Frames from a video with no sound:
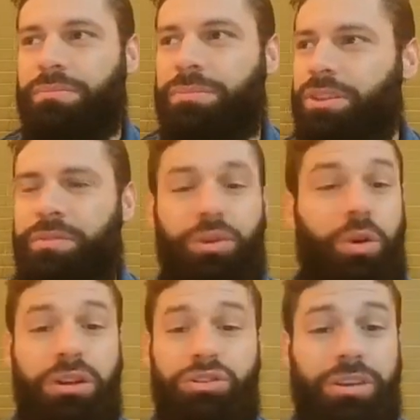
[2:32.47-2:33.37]
if you go on
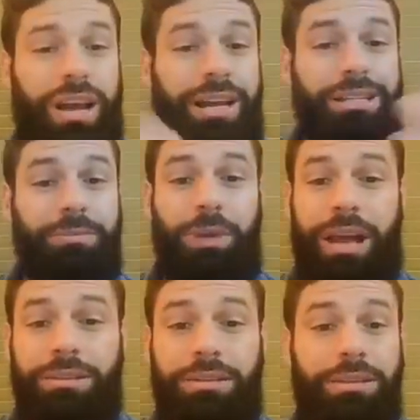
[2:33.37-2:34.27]
Trinidad
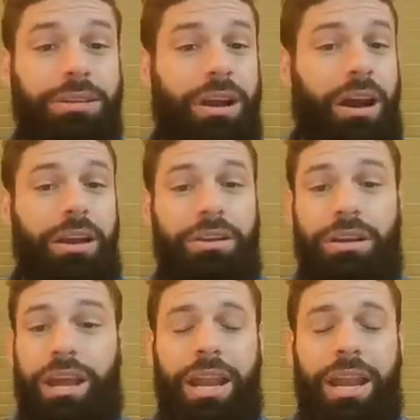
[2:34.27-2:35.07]
Express, Guardian,